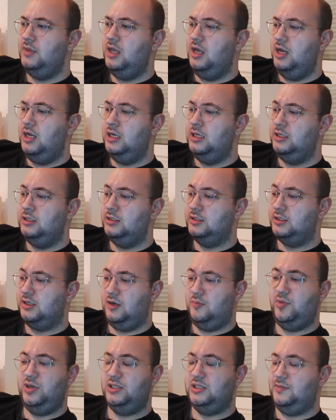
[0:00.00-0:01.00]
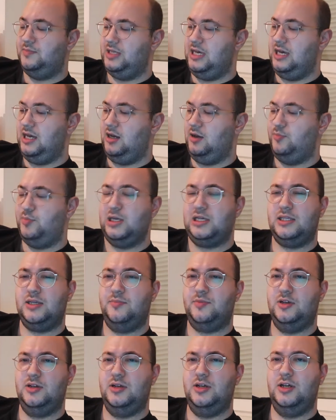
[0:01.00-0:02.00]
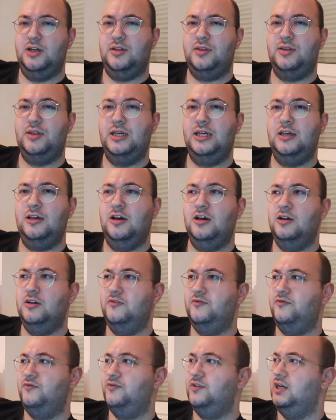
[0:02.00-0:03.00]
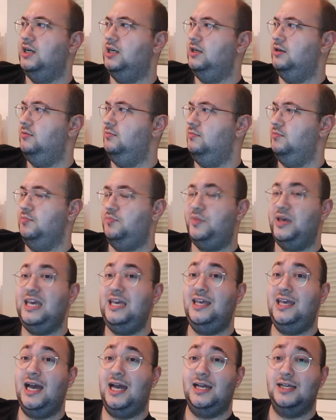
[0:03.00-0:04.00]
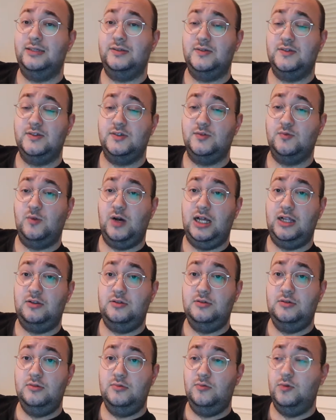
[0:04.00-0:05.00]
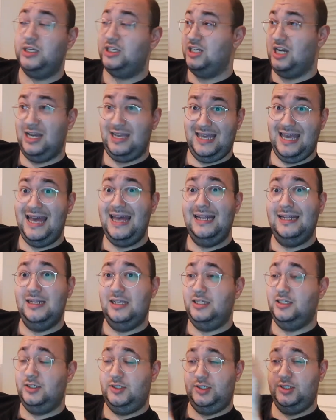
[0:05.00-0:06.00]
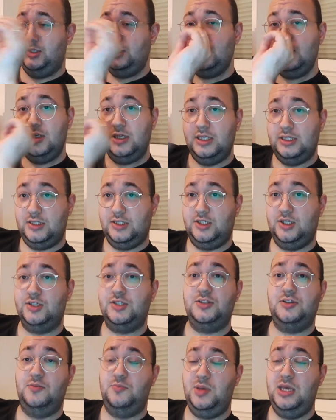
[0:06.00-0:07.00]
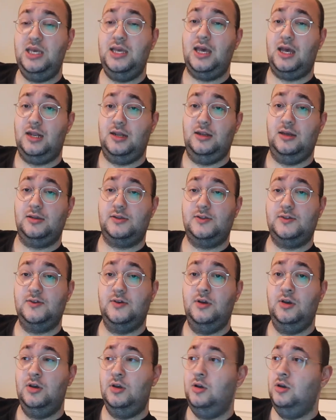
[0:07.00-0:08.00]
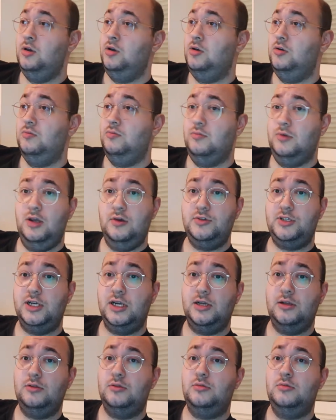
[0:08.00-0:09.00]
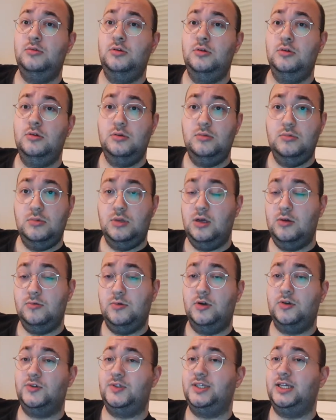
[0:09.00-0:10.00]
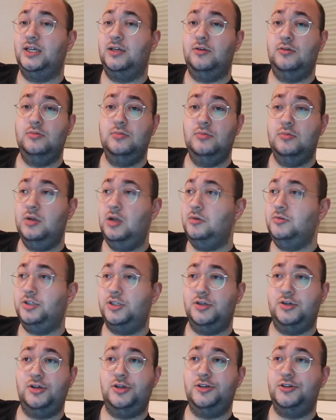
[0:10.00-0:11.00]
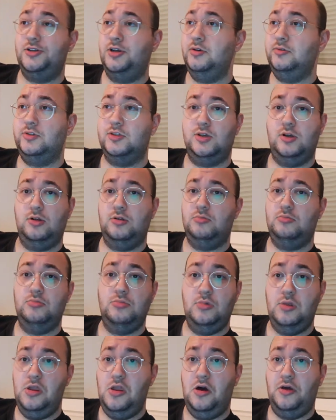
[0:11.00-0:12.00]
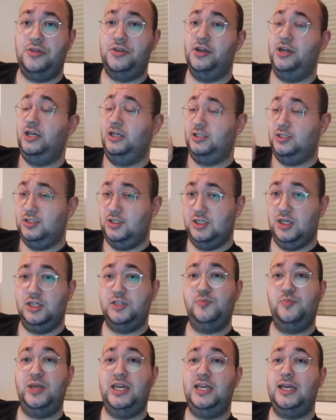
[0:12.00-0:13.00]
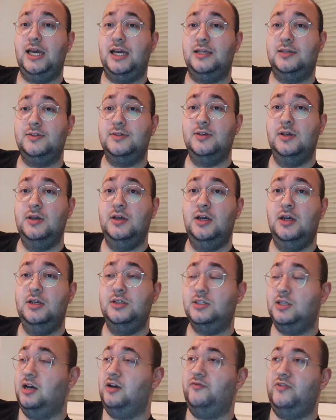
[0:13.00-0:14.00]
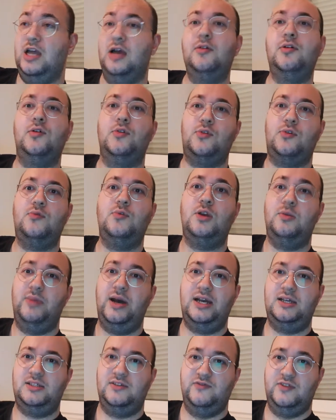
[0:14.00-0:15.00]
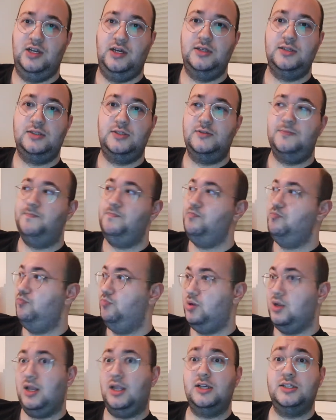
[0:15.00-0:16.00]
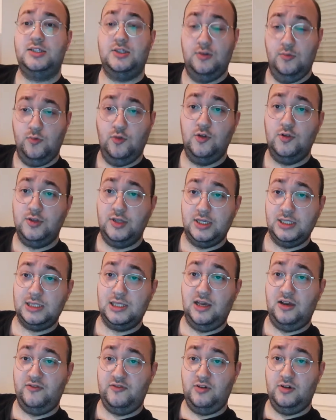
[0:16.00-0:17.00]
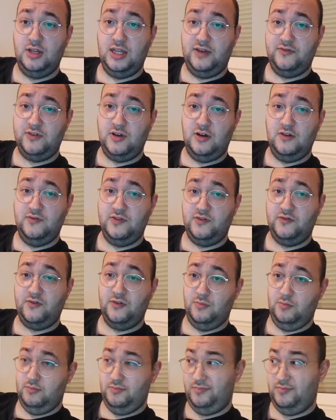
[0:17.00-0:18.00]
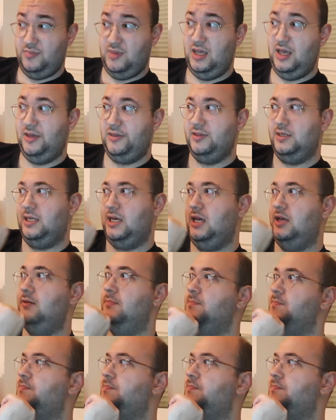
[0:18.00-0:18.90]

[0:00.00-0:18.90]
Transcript: So I picked up that. I picked up a thing of pecans as well, which again is just the pecan nuts. No shell, no roasting, no sugar, no salt, nothing. It's just pecans. So I've now got 3 bags of nuts, plus the walnuts that I've got left over from the other day.